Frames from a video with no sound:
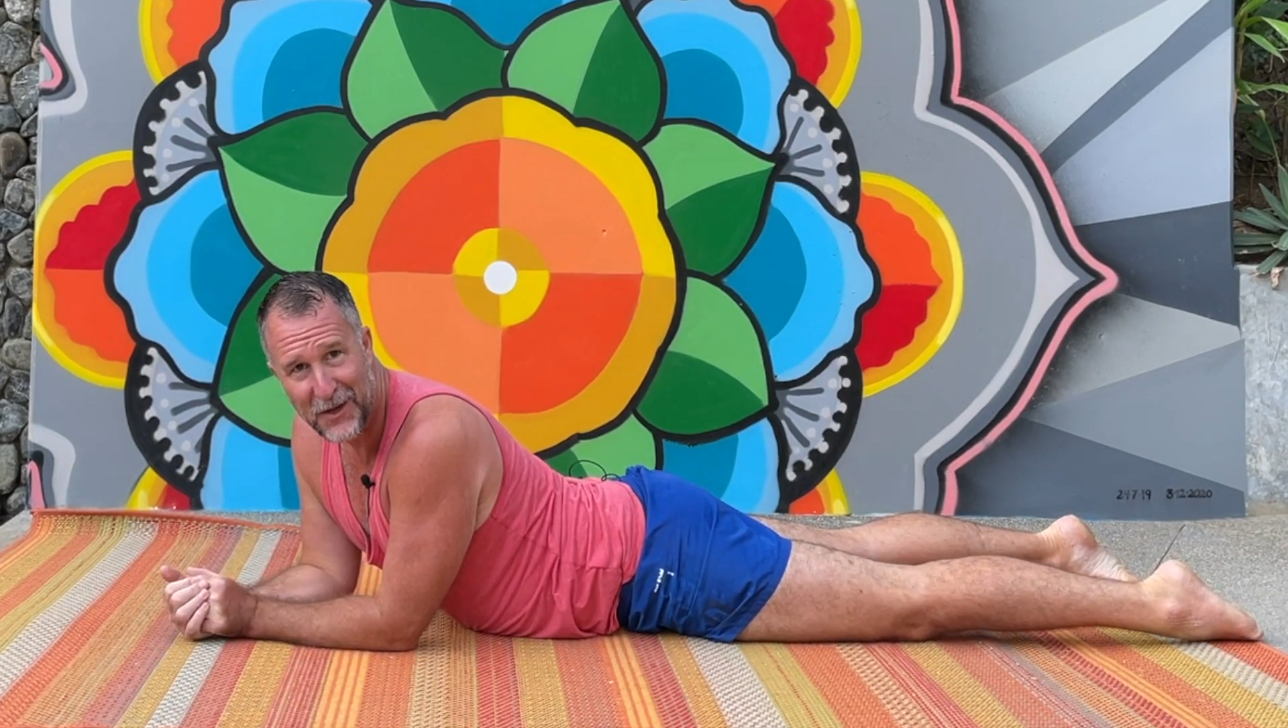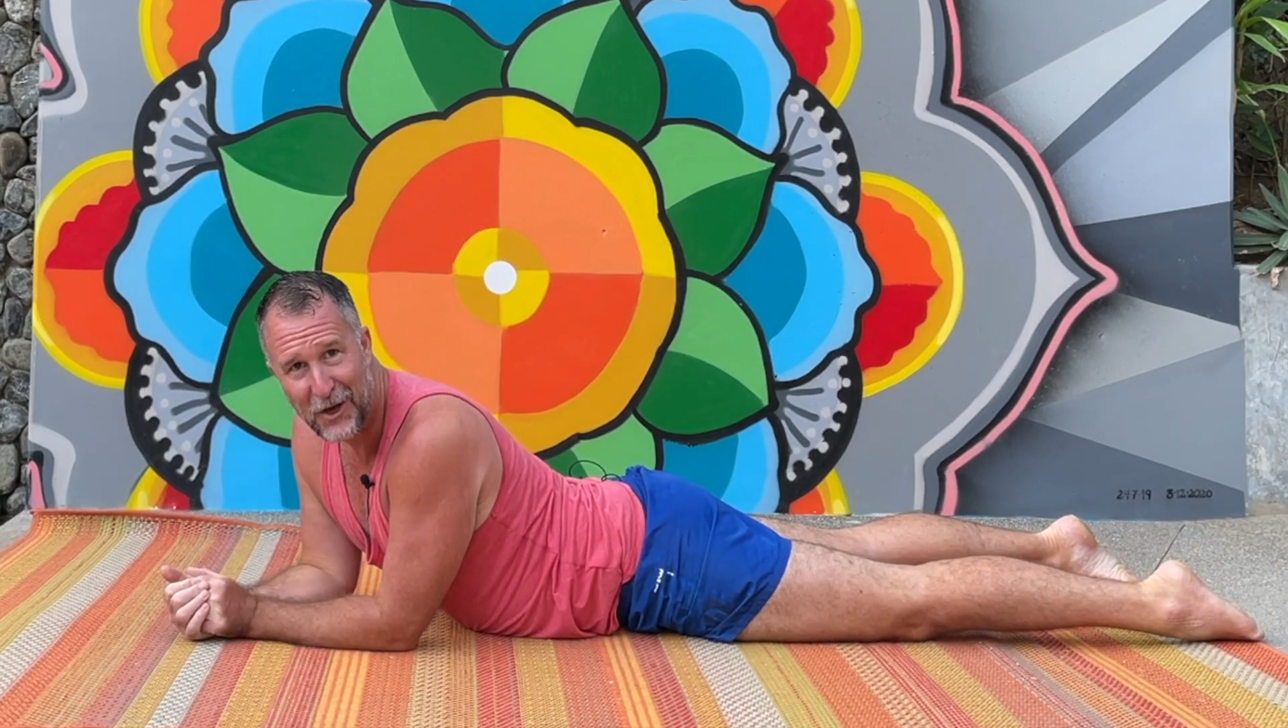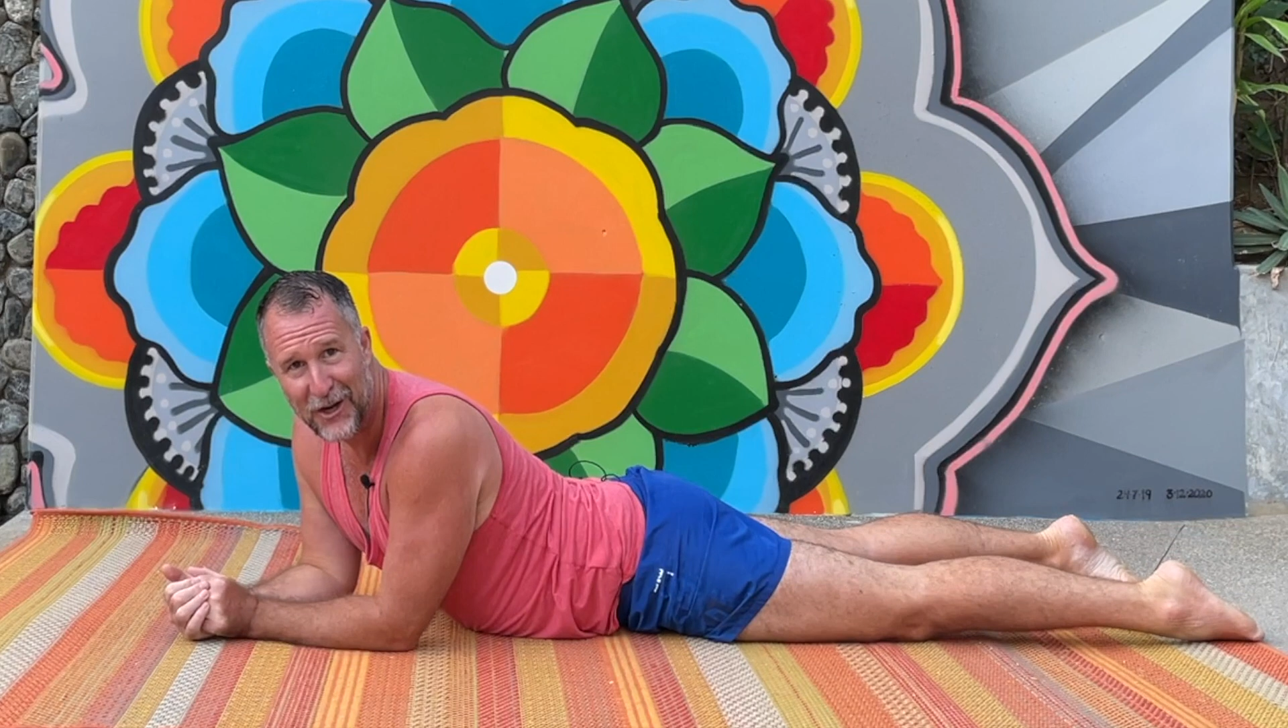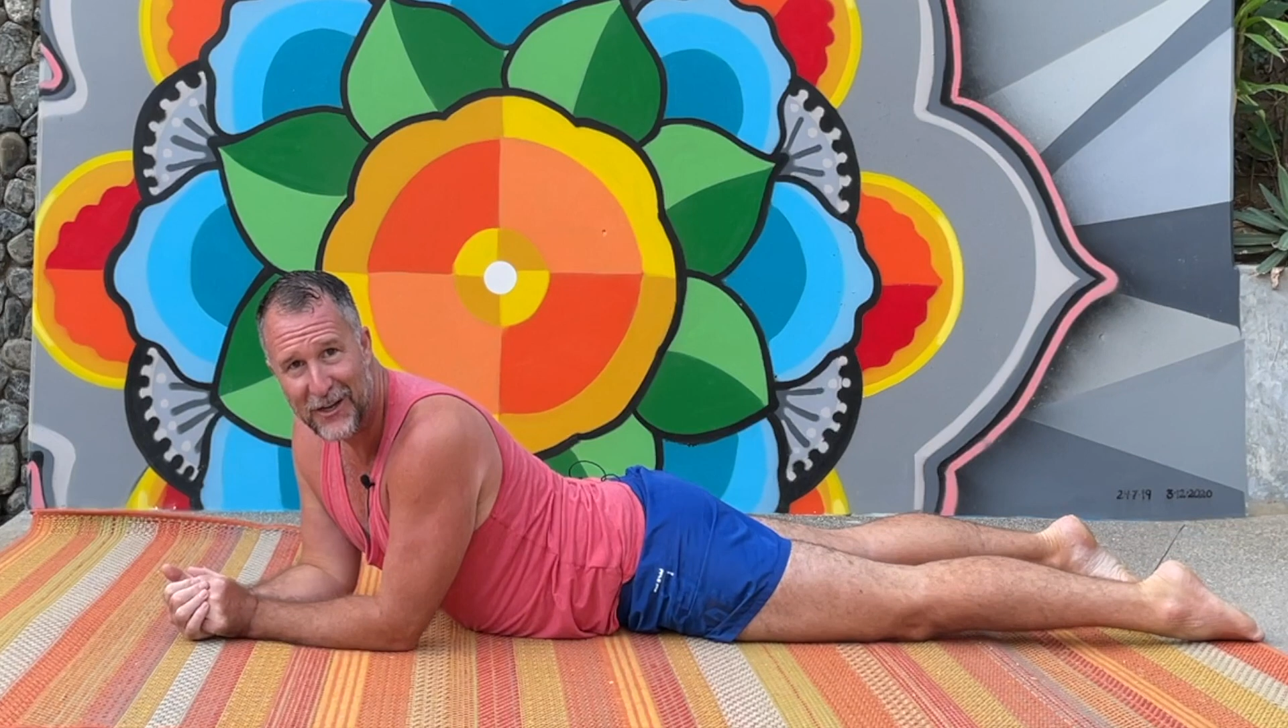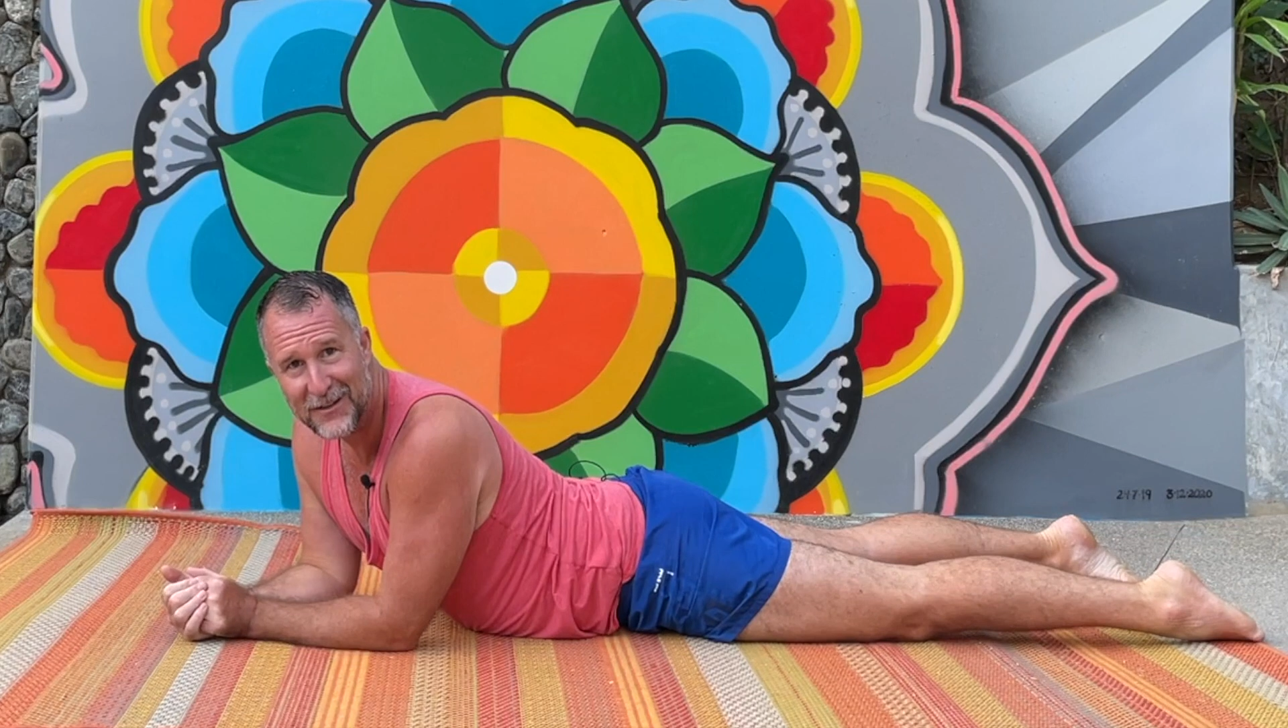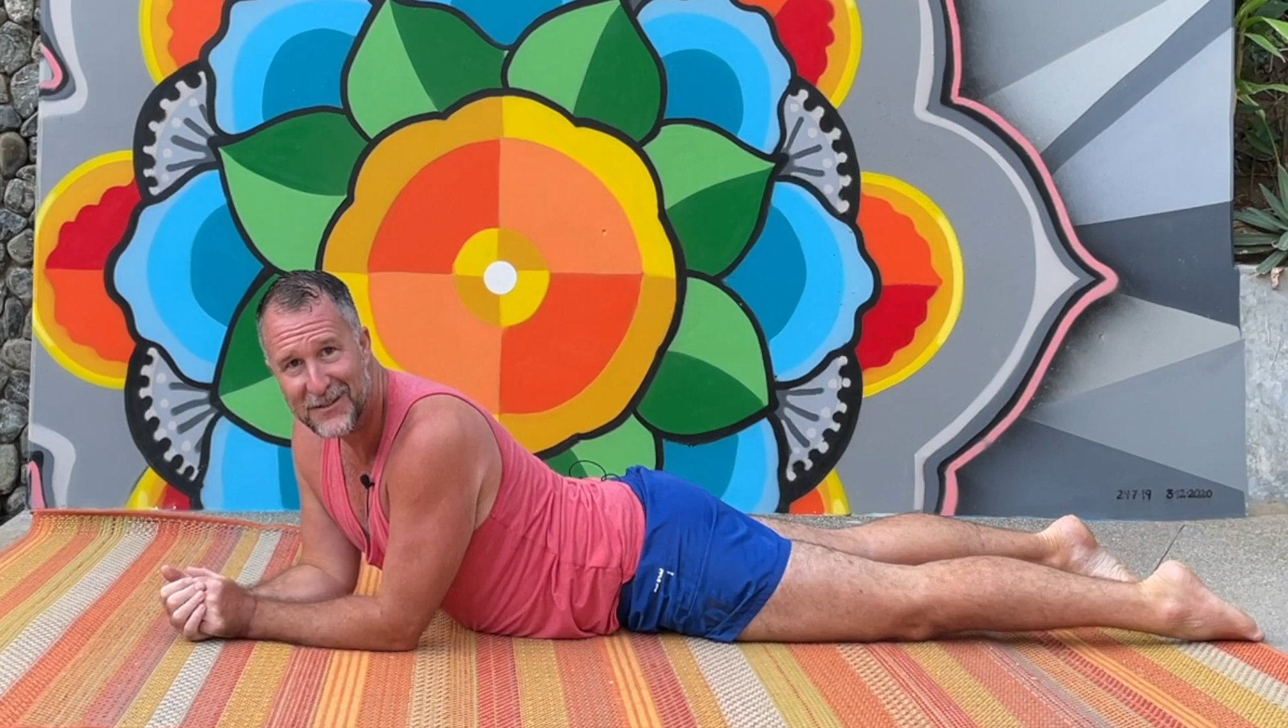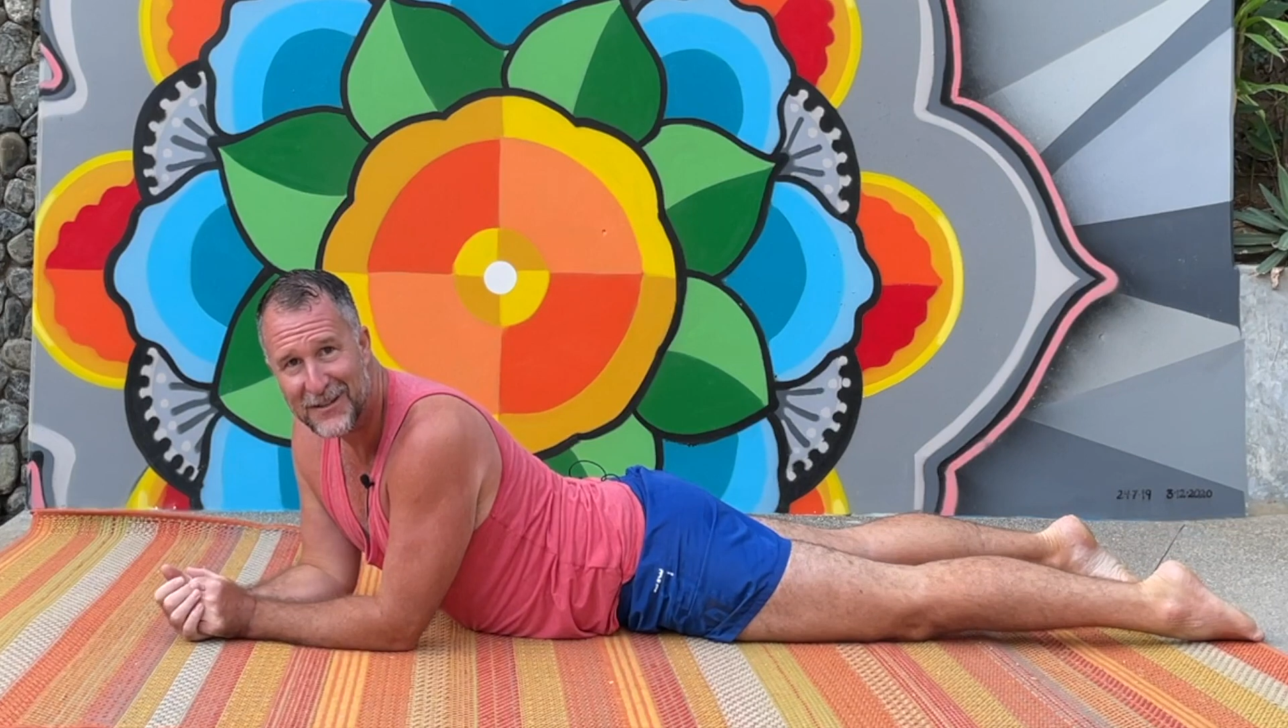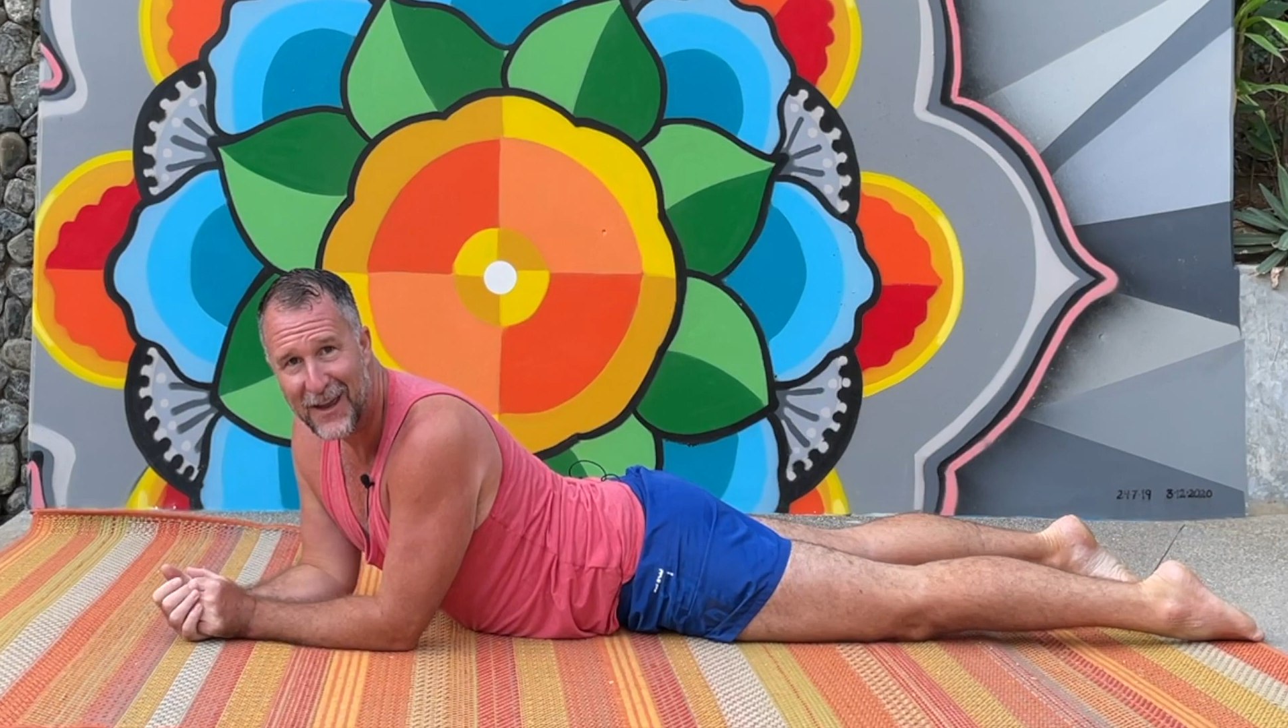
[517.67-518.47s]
on it,